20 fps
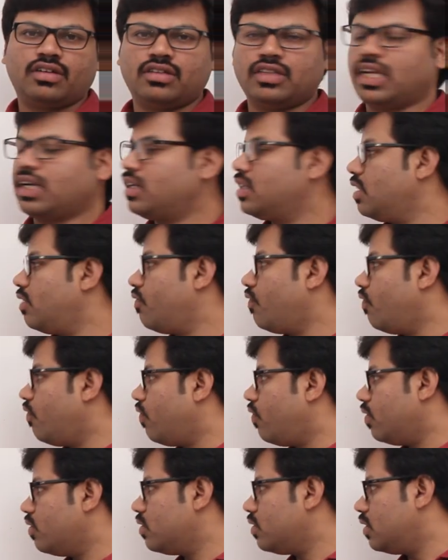That the
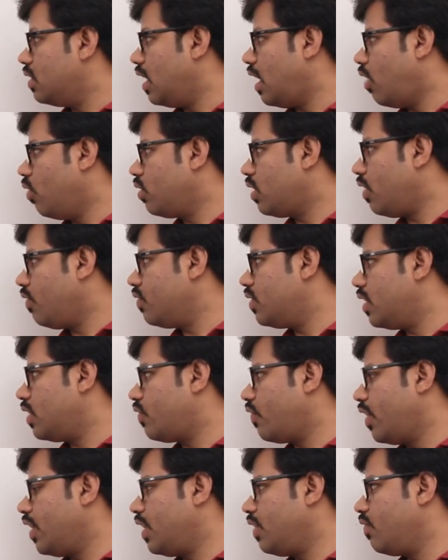out of the
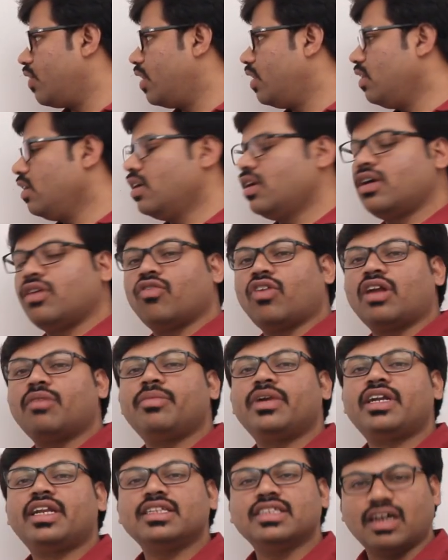21, one
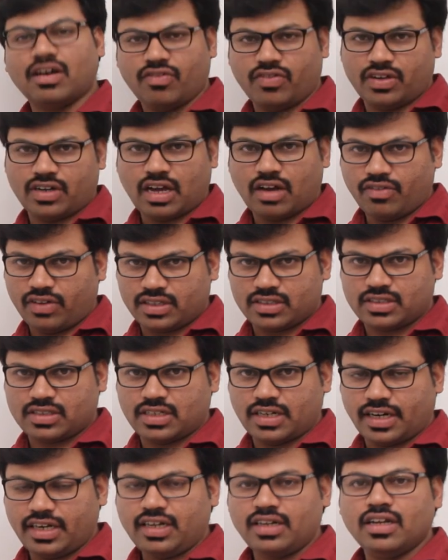bit is ours,
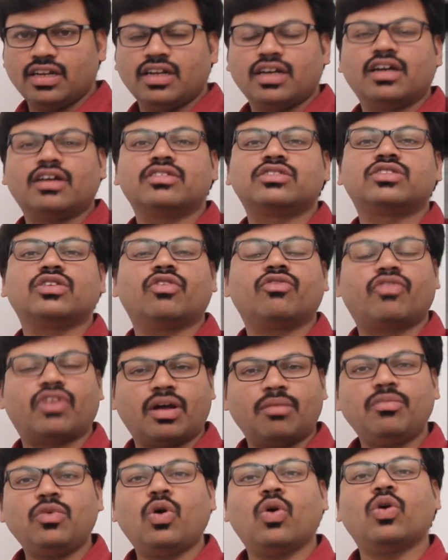right? So
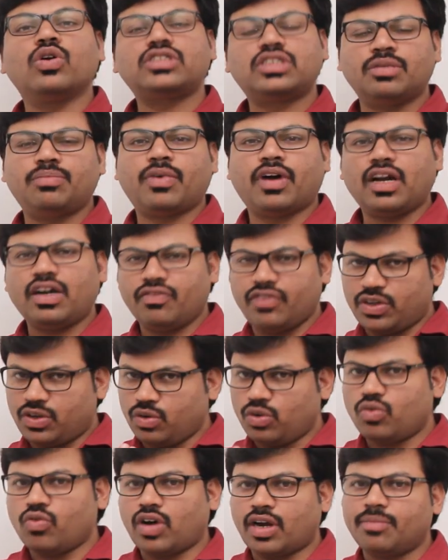from host part we
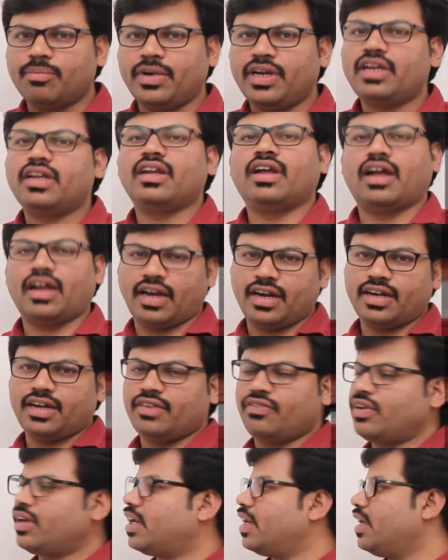took one bit
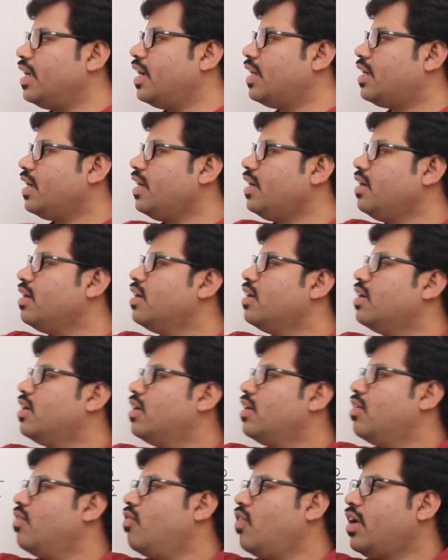and we created
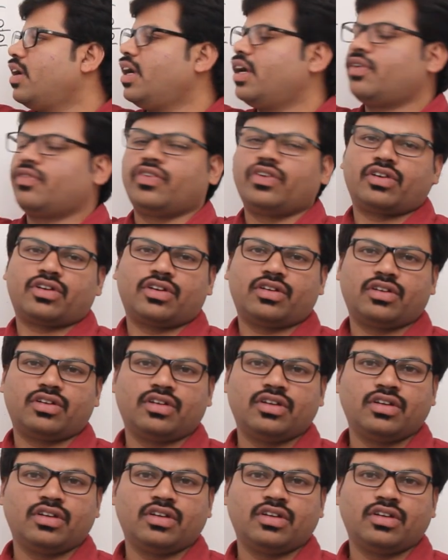one network.